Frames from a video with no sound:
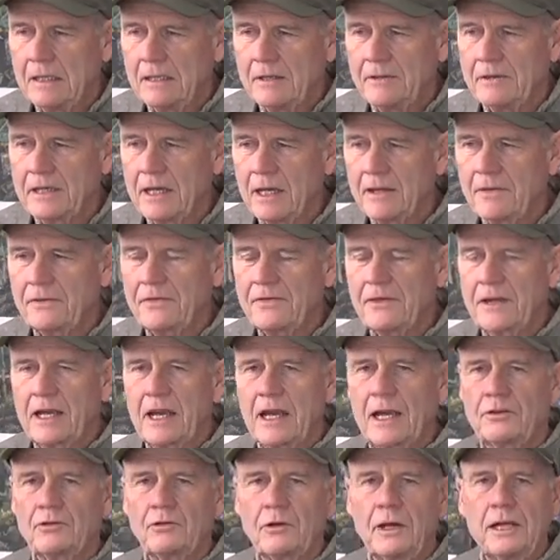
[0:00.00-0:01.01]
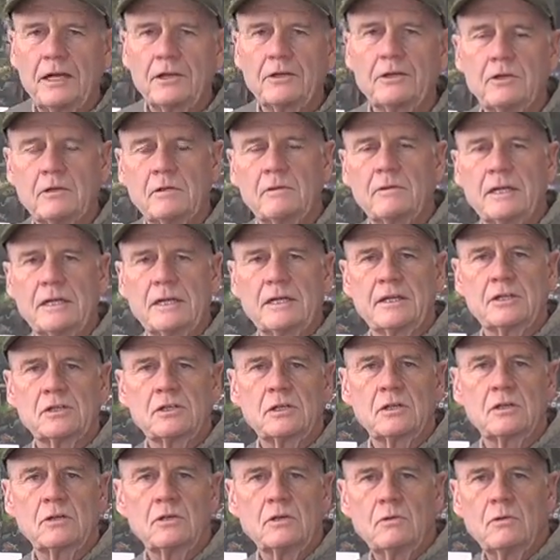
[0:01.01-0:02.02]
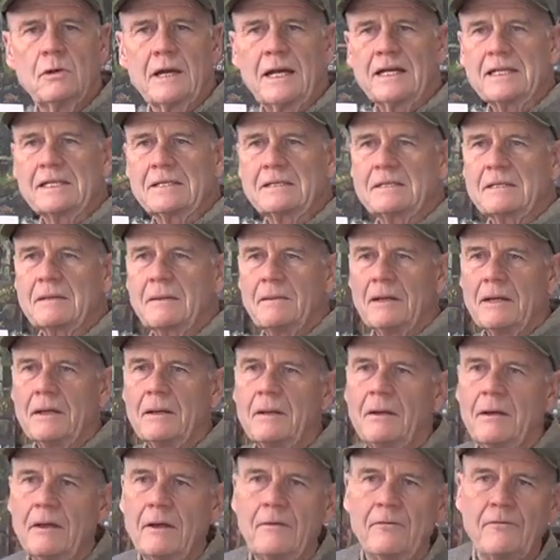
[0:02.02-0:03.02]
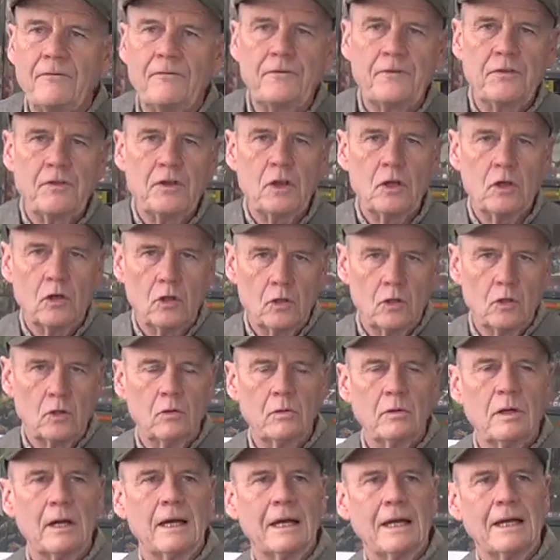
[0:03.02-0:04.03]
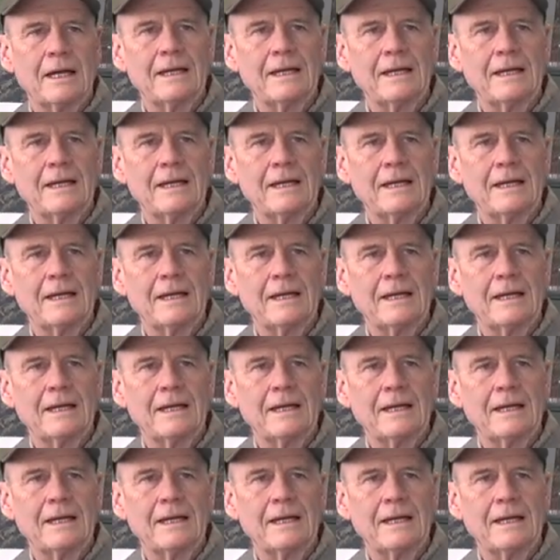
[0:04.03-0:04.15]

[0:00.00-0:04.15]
The other thing I try to do is do as few